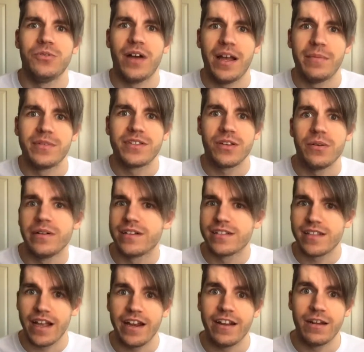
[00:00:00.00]
I'm so
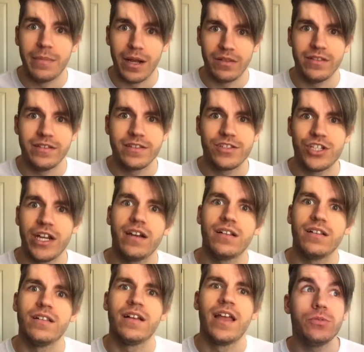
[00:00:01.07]
excited about this
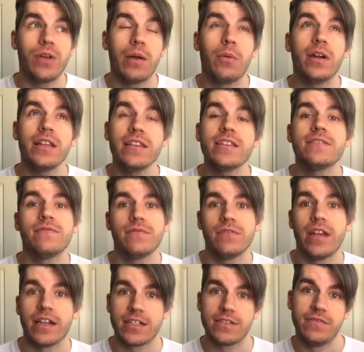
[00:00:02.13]
channel. I wanted this
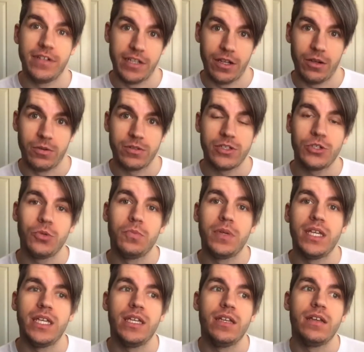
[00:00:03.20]
next video to
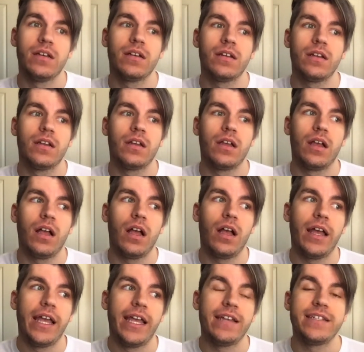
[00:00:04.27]
be
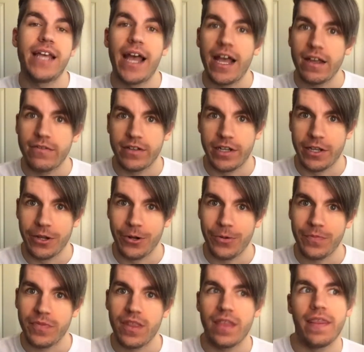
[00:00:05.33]
a tag video
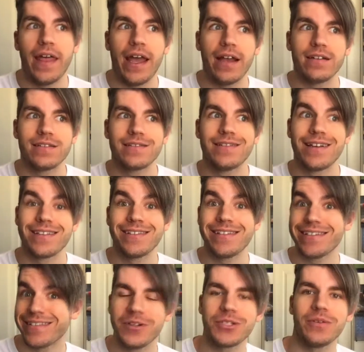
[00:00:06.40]
that doesn't
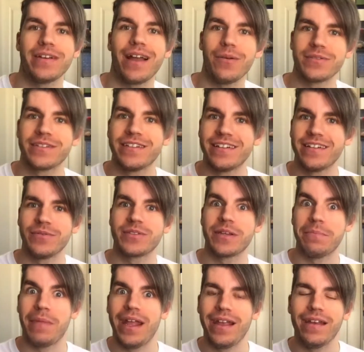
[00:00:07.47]
exist. Like I was gonna
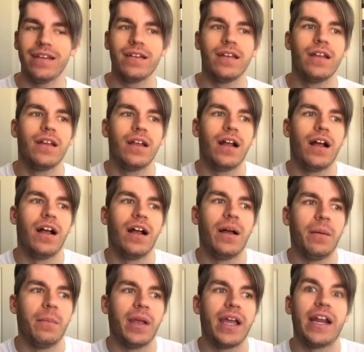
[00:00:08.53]
make it,
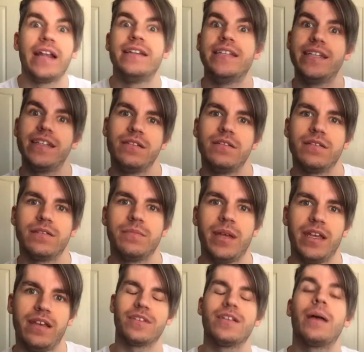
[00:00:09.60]
and I did make
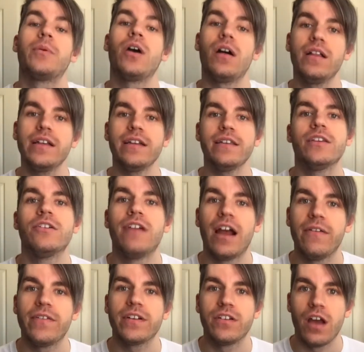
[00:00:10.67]
it. I'm calling it the
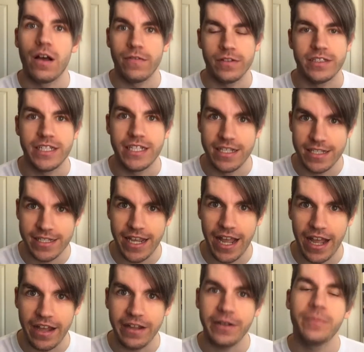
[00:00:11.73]
Graphic Novelties
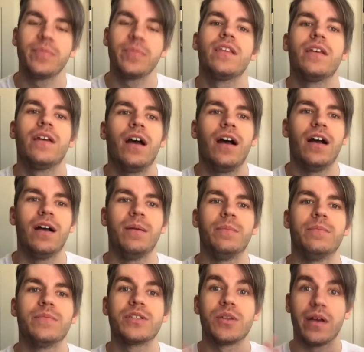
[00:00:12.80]
Tag,
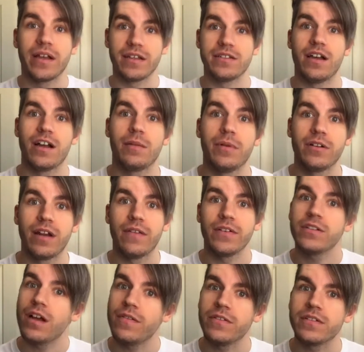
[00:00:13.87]
so I can talk about graphic
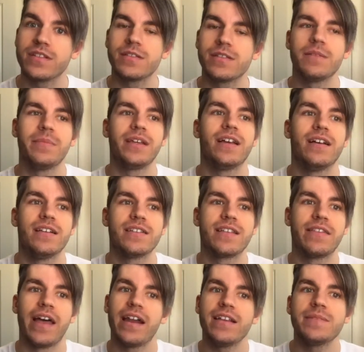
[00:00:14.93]
novels because
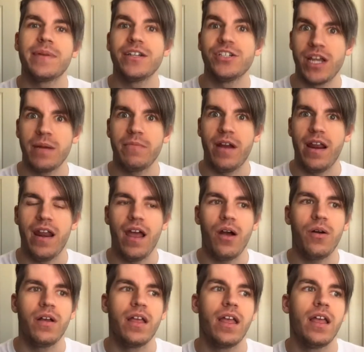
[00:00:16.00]
that is my jam right now.
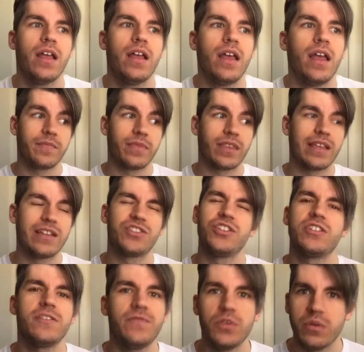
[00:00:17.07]
It's just
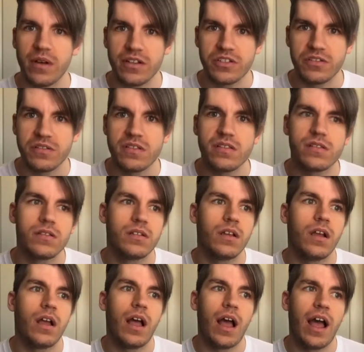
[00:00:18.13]
a few questions.
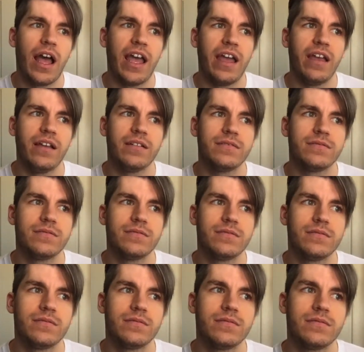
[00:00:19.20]
I
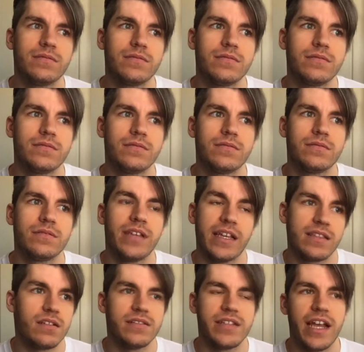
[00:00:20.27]
guess
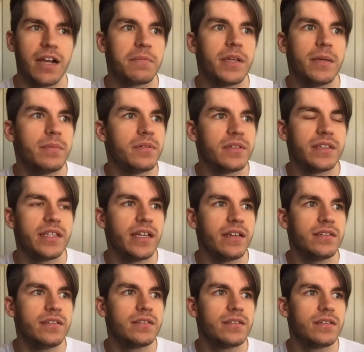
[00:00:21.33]
I'll tag people at the end.
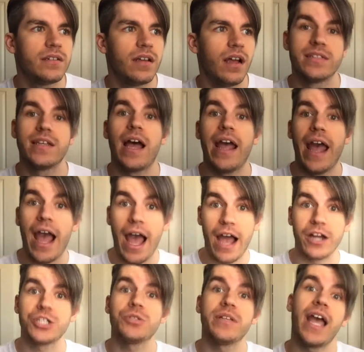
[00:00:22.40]
I
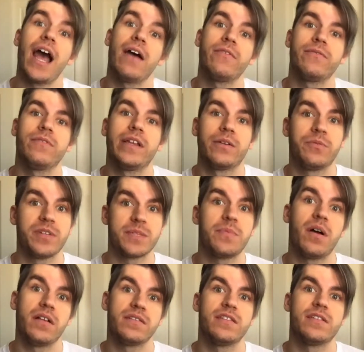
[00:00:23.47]
actually have like
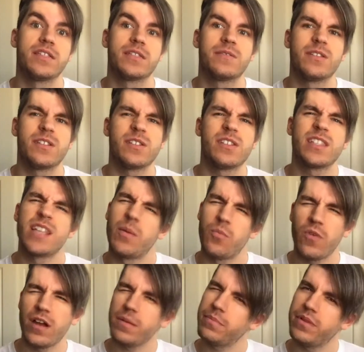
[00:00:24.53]
responses
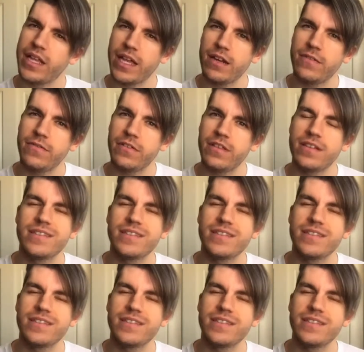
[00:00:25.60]
somewhat planned for this.